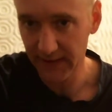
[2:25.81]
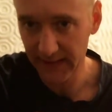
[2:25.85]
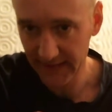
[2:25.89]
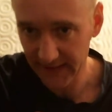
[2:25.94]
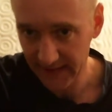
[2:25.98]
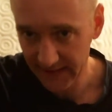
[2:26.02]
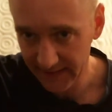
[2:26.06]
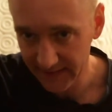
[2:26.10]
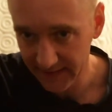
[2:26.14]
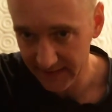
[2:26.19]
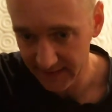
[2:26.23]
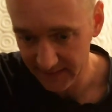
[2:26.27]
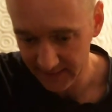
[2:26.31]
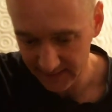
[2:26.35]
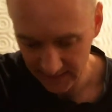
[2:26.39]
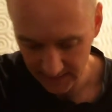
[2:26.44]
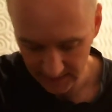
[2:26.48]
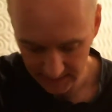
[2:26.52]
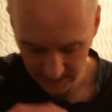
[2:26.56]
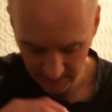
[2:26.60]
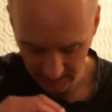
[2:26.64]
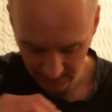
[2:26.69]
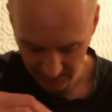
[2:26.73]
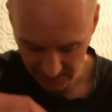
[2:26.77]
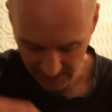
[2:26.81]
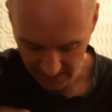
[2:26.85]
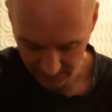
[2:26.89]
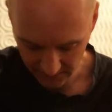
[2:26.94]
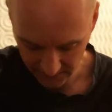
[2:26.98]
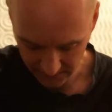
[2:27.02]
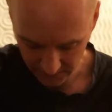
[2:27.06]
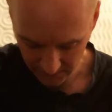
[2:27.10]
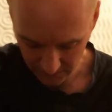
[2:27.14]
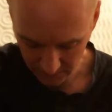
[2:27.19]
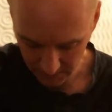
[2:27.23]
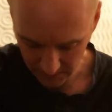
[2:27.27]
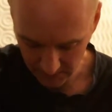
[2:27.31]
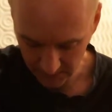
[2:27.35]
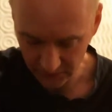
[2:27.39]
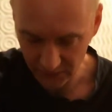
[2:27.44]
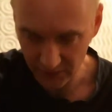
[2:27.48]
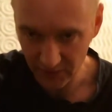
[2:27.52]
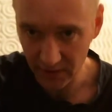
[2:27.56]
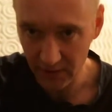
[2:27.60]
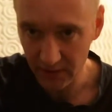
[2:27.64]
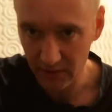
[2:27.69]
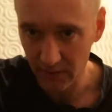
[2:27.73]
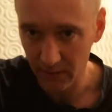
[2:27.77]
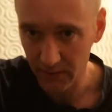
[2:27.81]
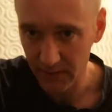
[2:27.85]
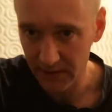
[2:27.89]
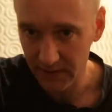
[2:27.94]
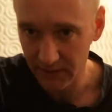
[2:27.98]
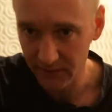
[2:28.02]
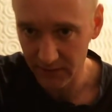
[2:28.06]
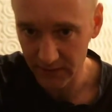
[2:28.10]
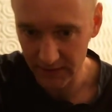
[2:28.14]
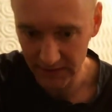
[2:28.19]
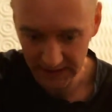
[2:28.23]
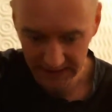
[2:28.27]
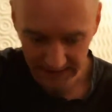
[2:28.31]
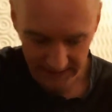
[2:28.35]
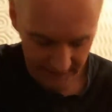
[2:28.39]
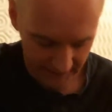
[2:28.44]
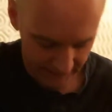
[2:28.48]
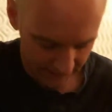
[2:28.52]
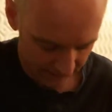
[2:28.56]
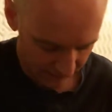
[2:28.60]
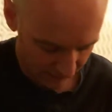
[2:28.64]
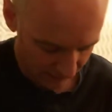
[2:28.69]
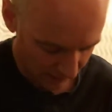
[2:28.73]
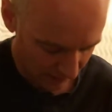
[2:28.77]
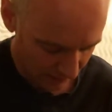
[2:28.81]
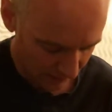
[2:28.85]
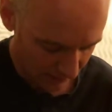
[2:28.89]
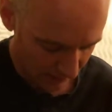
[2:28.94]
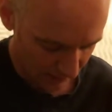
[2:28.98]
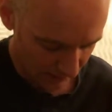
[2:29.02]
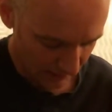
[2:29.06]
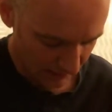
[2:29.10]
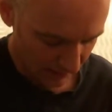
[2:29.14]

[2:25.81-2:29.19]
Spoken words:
like this idea of having this big chunk of whatever in the guitar,